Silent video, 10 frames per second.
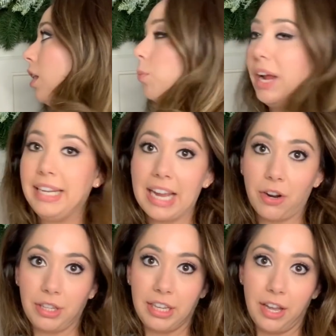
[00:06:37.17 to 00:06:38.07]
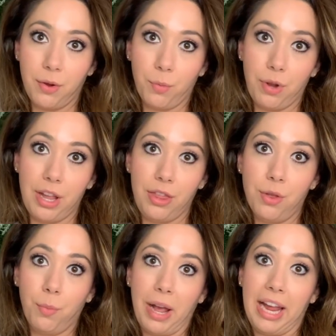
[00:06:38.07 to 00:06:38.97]
weigh down and get in
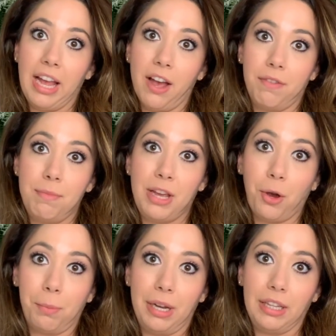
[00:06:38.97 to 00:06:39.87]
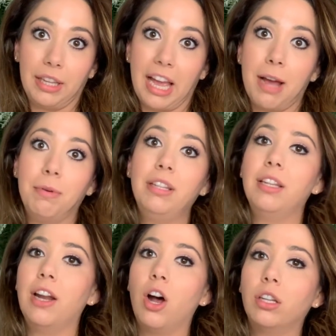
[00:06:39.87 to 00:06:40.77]
the way of me opening the cabinets,
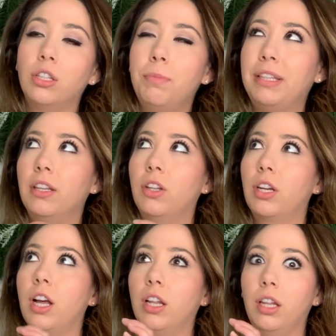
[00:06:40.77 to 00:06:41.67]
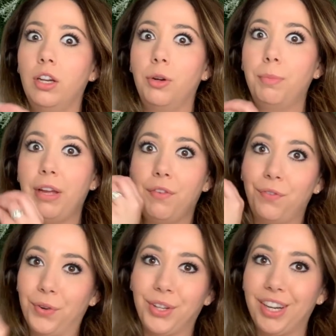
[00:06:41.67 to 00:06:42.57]
and it also makes it look a little bit
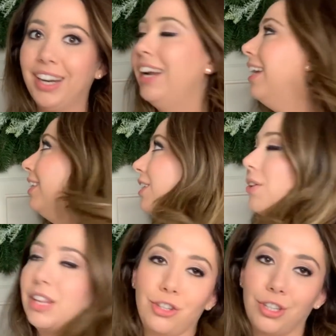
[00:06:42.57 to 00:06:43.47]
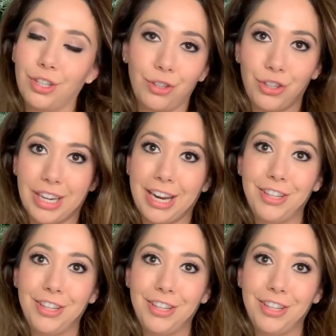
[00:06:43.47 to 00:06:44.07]
fuller. So that's just a little trick I